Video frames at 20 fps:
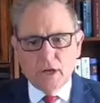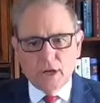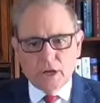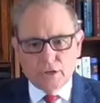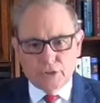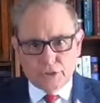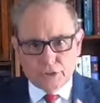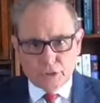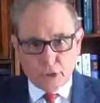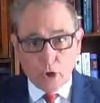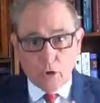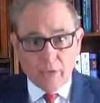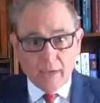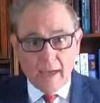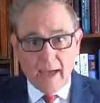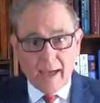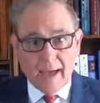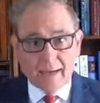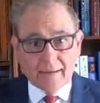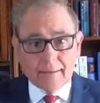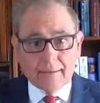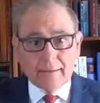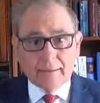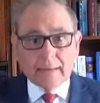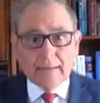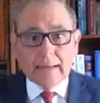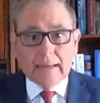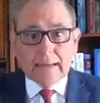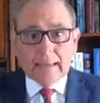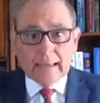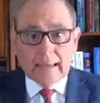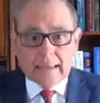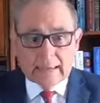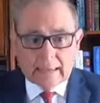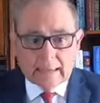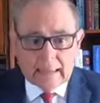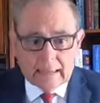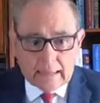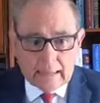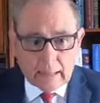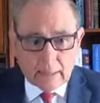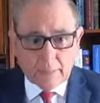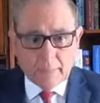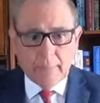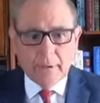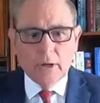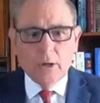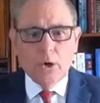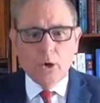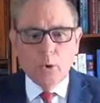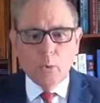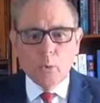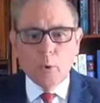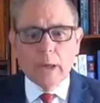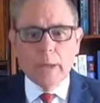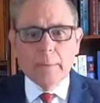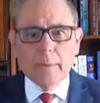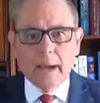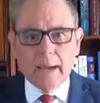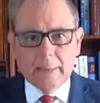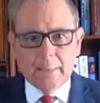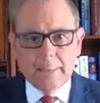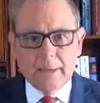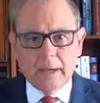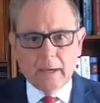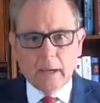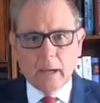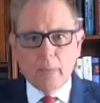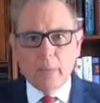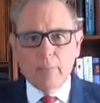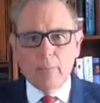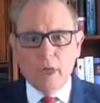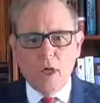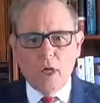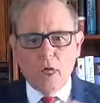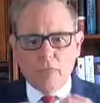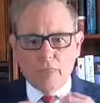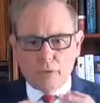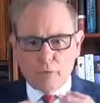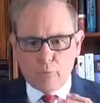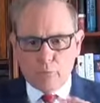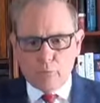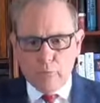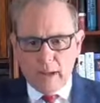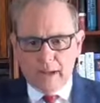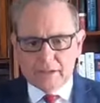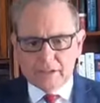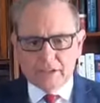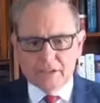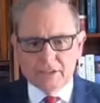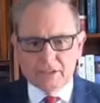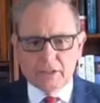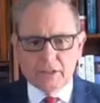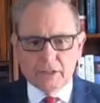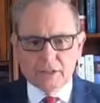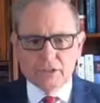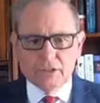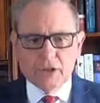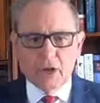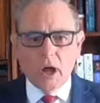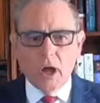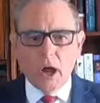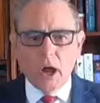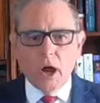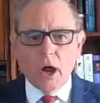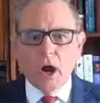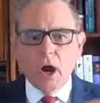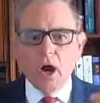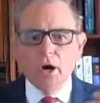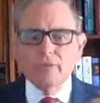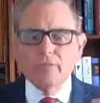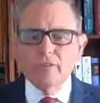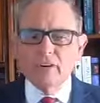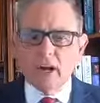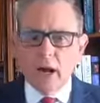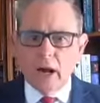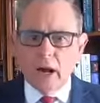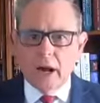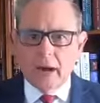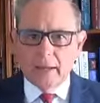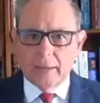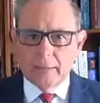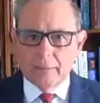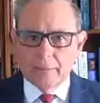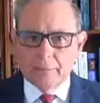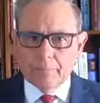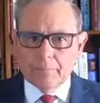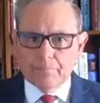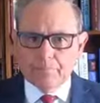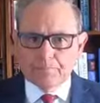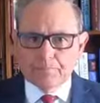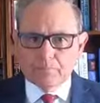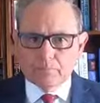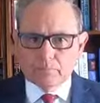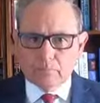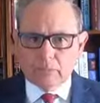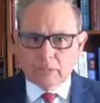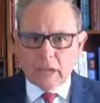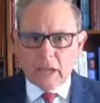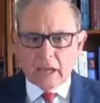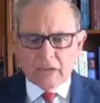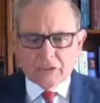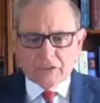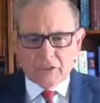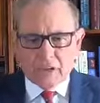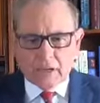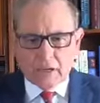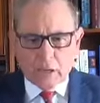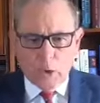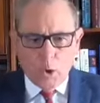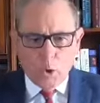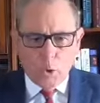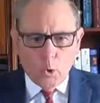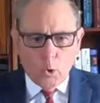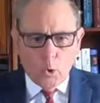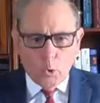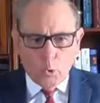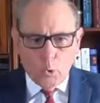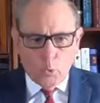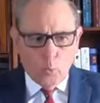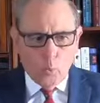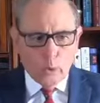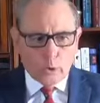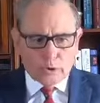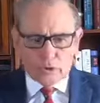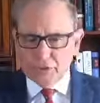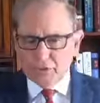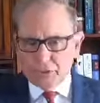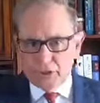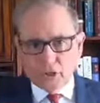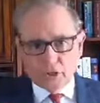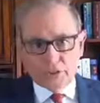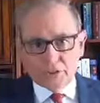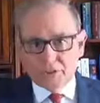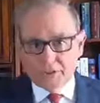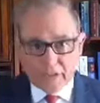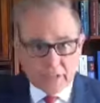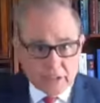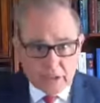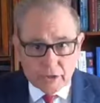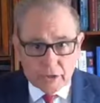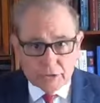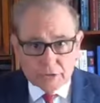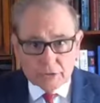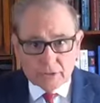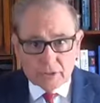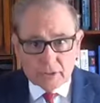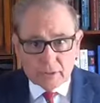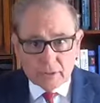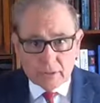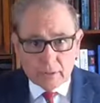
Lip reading: so that in him we might become the righteousness of God." You see, we're still sinners,